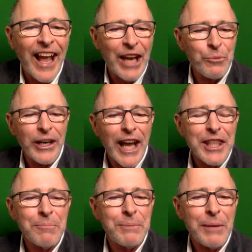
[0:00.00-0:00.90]
And when
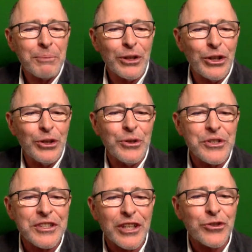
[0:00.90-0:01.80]
other people
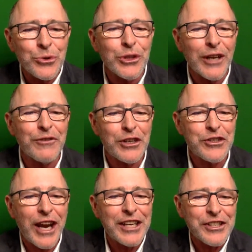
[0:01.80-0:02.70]
use the tool of
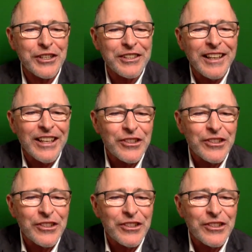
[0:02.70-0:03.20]
rejection